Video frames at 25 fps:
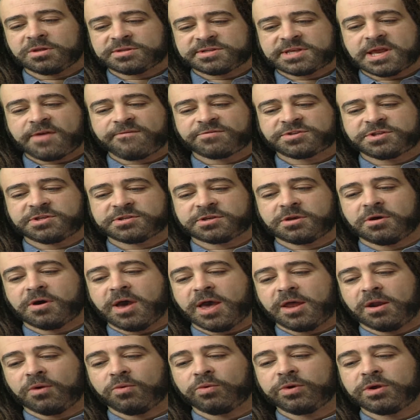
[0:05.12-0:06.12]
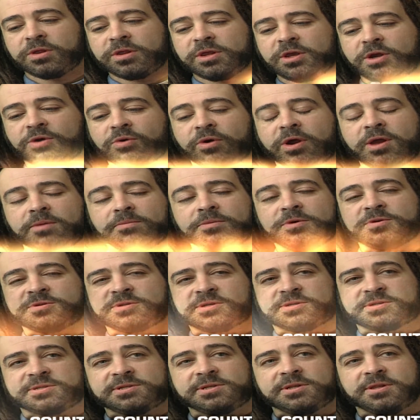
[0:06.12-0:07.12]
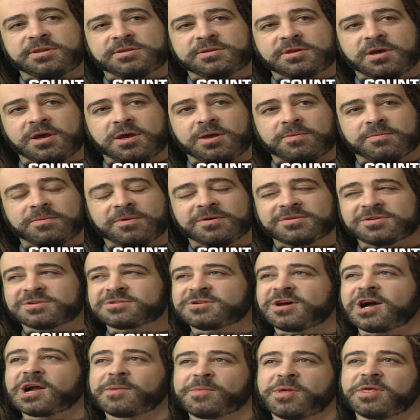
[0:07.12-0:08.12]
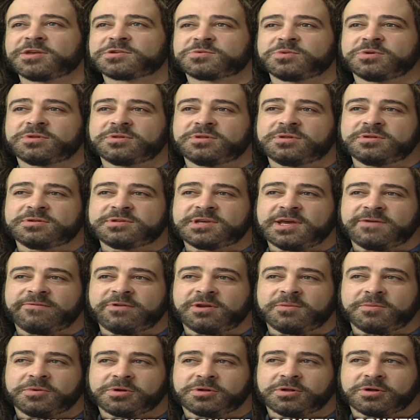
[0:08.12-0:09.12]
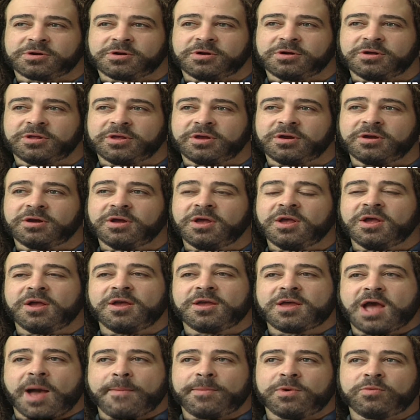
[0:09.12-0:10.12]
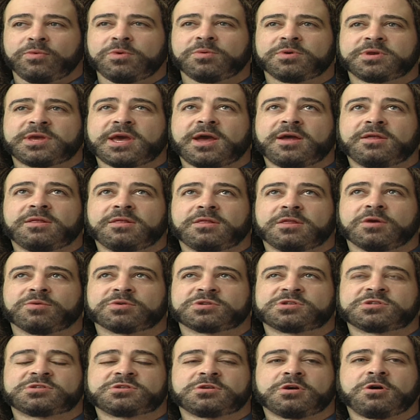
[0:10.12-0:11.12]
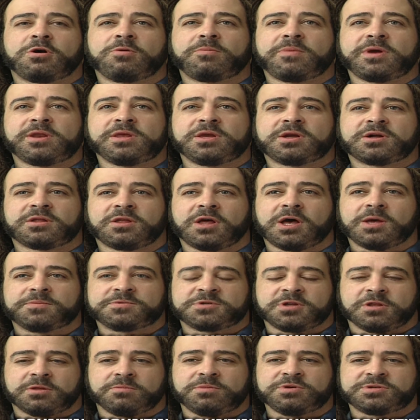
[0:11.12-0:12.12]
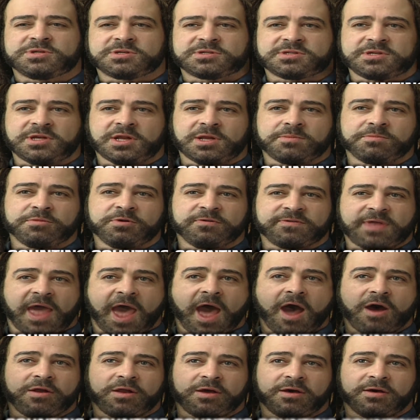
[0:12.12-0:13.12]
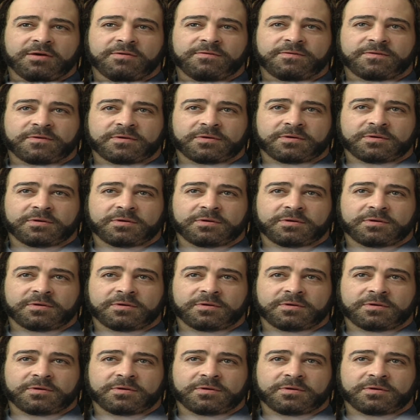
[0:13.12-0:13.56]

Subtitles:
San Francisco had a really great music scene at the time. I was talking about this with David Emmergluck earlier. I mean, there were so many clubs, the music scene had moved out of